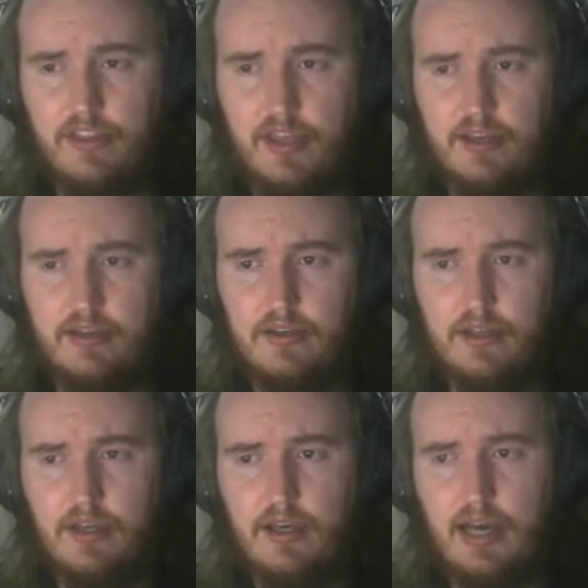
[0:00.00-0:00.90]
I think,
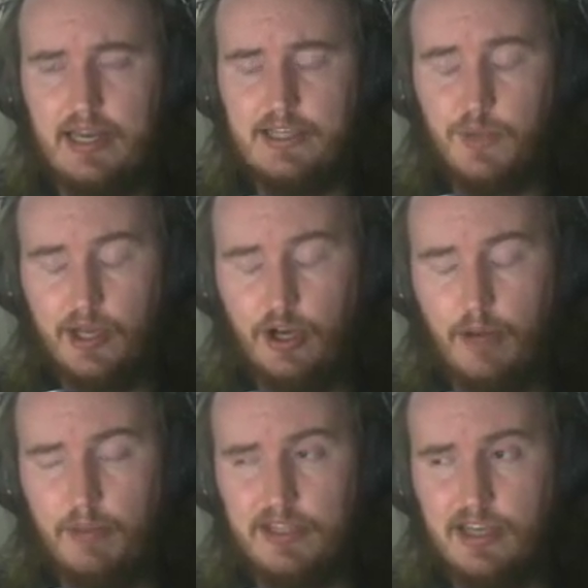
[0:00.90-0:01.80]
unless we can
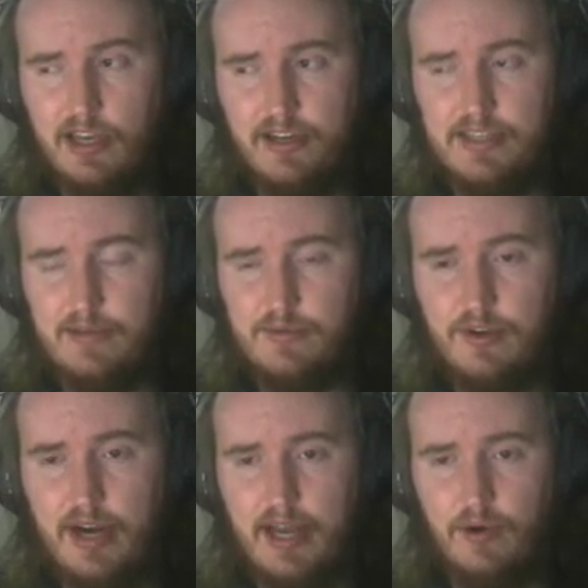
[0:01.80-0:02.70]
copy this a lot of times
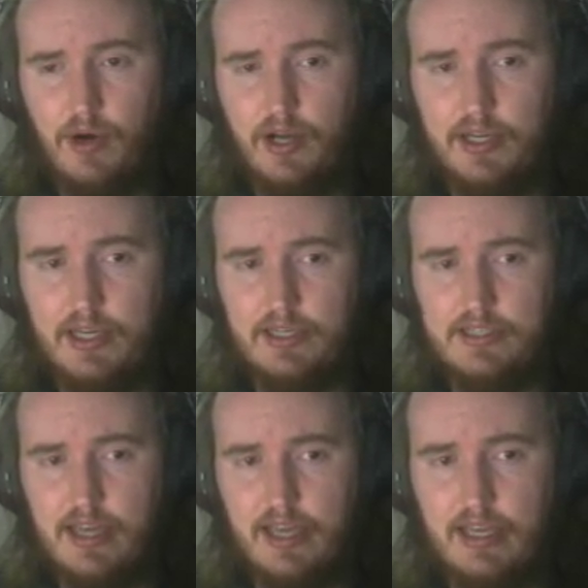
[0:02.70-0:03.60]
with Kragwa and get
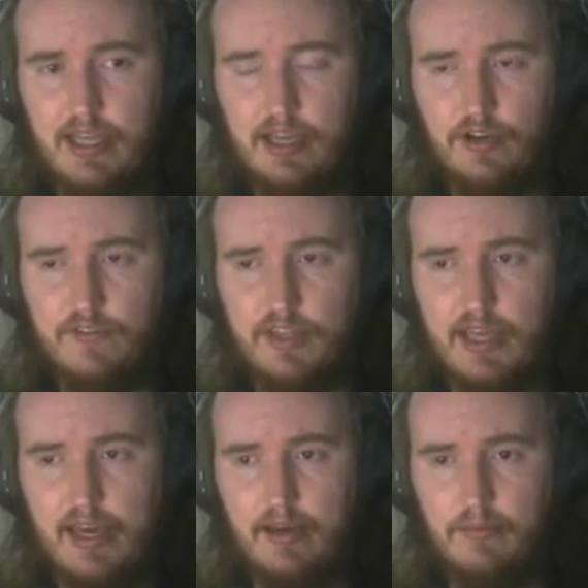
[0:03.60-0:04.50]
insane healing over the
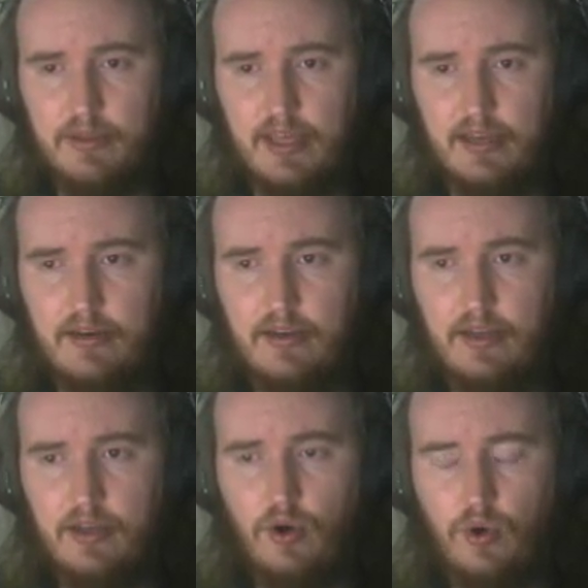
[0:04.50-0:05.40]
game, but then
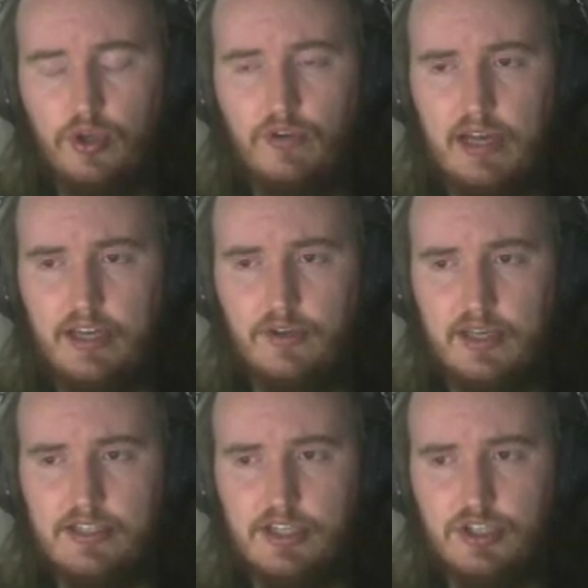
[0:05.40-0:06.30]
all you're really
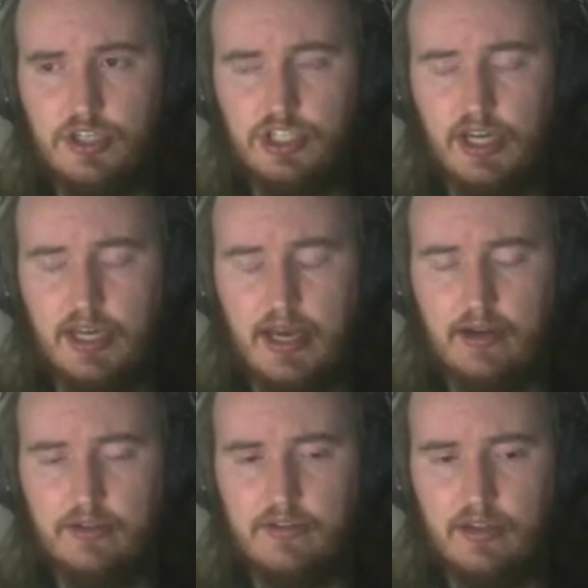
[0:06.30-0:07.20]
doing is attritioning
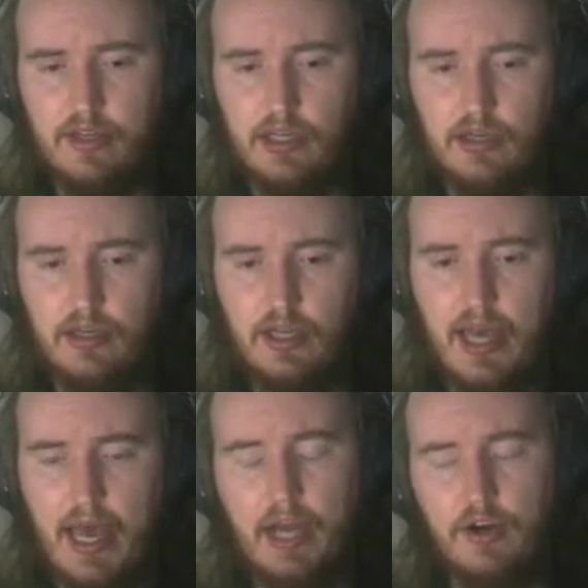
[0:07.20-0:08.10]
out the
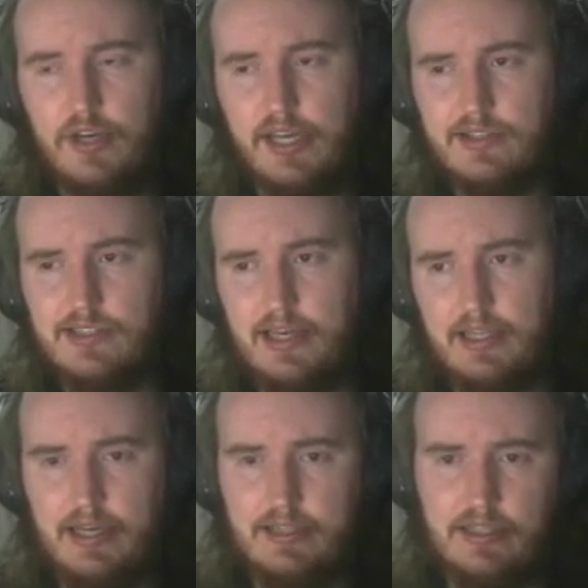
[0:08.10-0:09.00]
aggro decks like that.